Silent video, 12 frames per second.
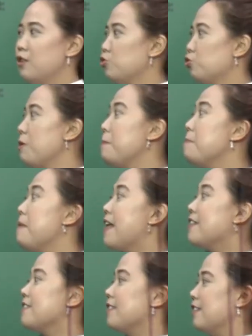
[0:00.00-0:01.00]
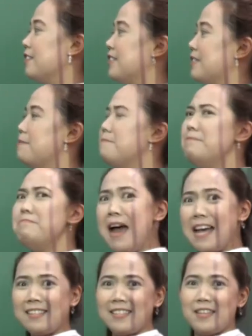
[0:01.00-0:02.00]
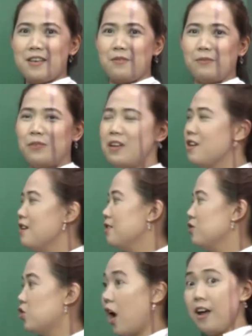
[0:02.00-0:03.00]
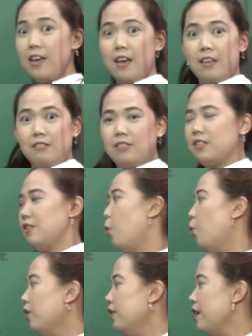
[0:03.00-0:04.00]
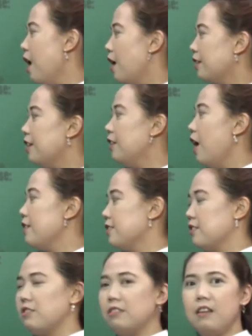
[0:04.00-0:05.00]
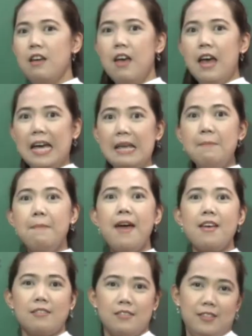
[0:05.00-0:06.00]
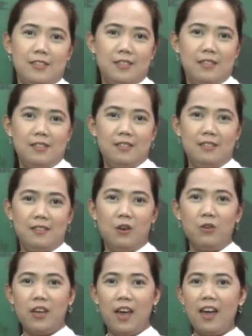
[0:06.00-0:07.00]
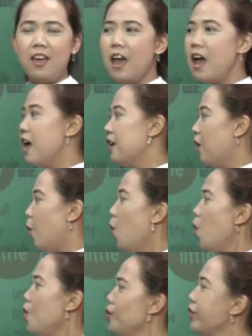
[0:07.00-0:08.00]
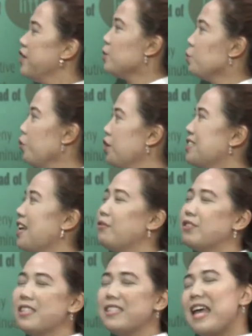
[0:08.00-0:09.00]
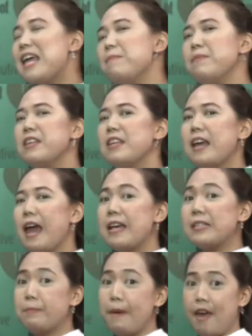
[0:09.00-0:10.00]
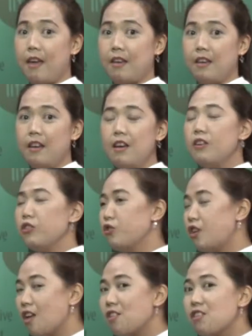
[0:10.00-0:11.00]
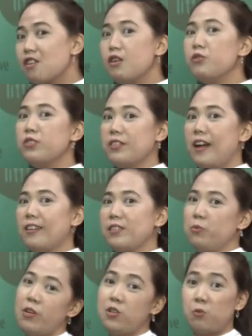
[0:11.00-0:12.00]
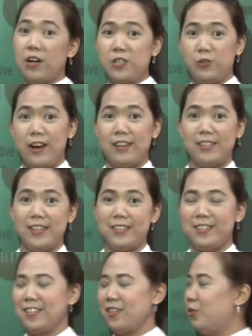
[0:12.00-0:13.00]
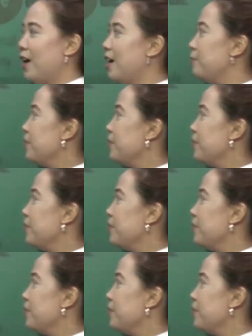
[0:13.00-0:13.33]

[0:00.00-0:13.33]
tremendous, massive, giant, or colossal, immense. Okay? All these words have the same meaning as big. You can use that when you write your essays, all right?